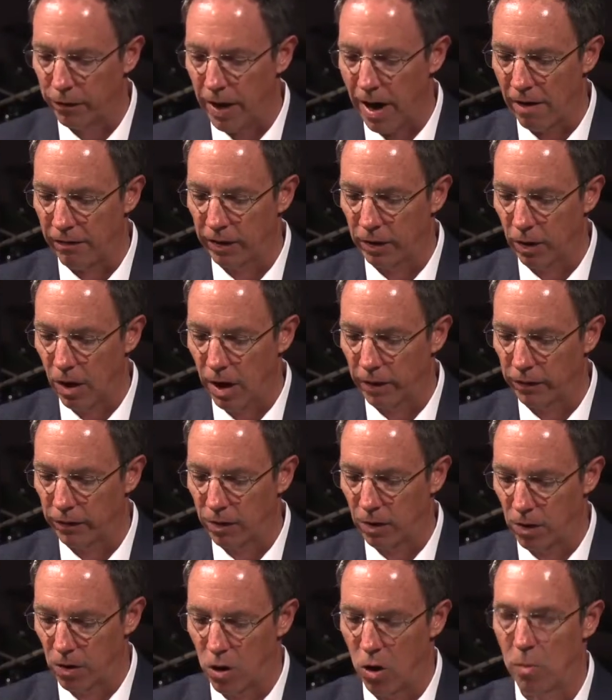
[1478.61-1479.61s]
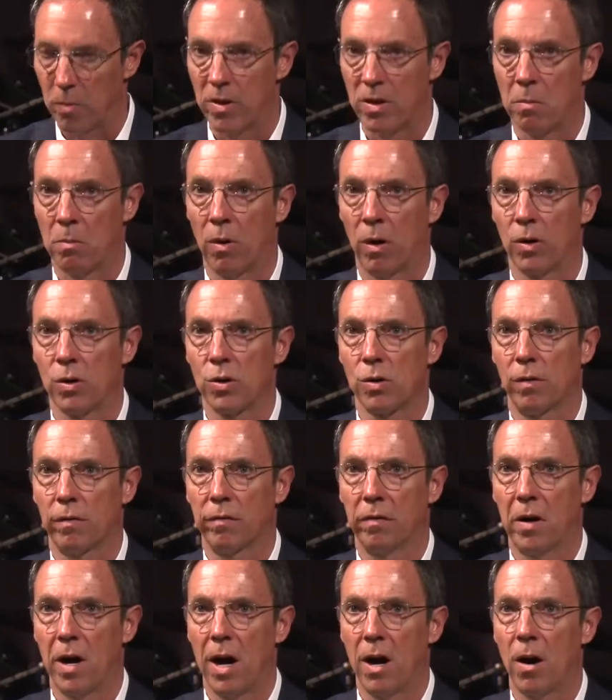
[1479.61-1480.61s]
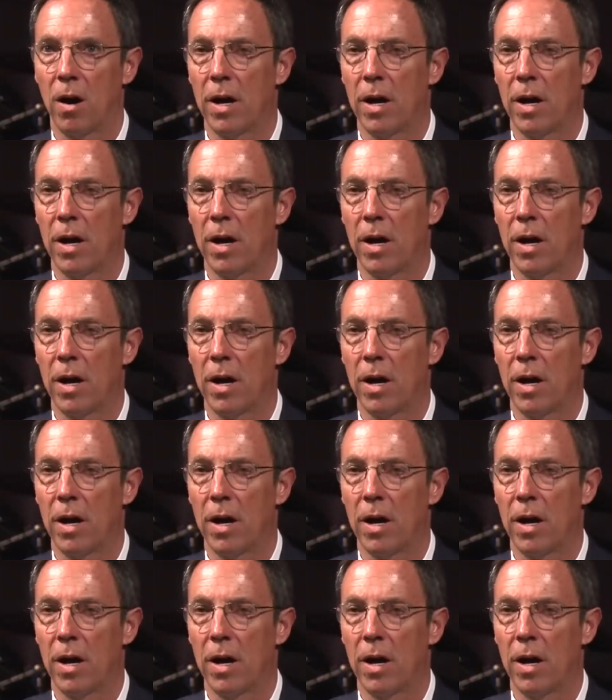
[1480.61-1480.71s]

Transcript: having lost our home in the Marshall Fire.